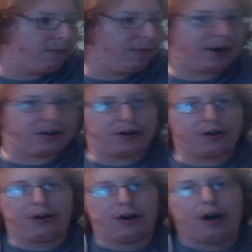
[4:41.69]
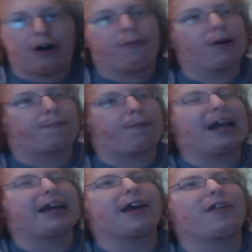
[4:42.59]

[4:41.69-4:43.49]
which was basically